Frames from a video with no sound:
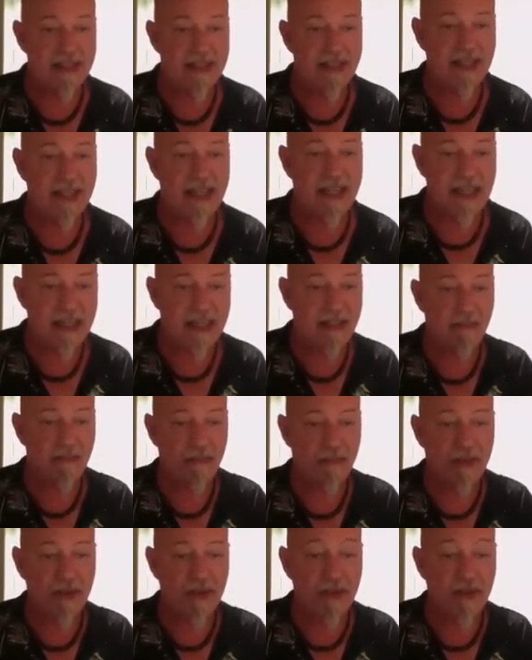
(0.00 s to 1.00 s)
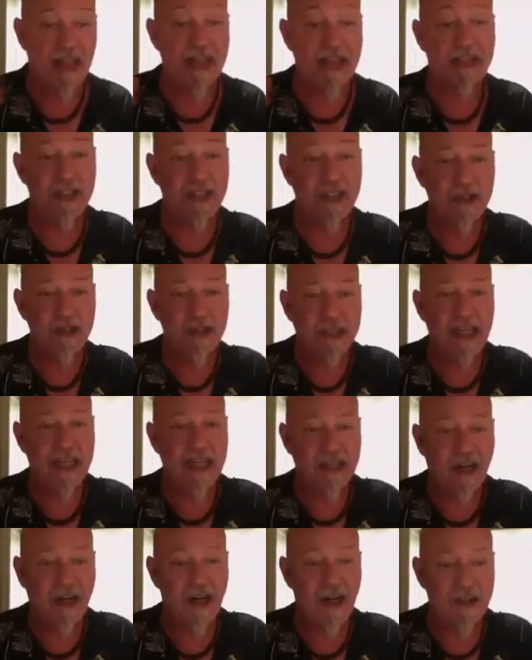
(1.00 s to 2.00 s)
to get, as you say,
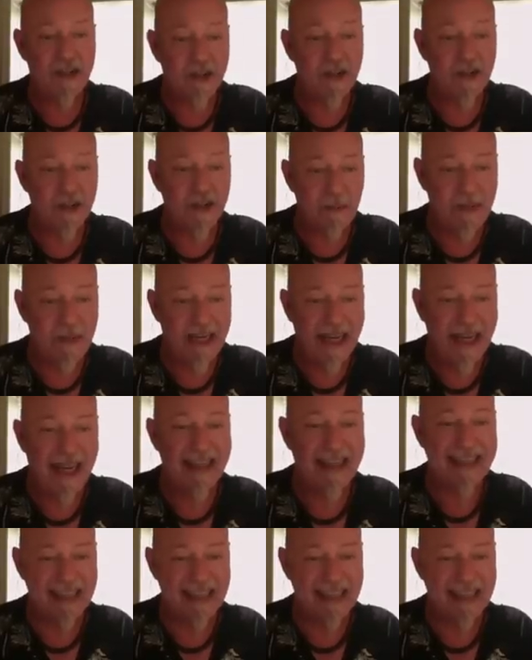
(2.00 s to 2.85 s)
to cut through the BS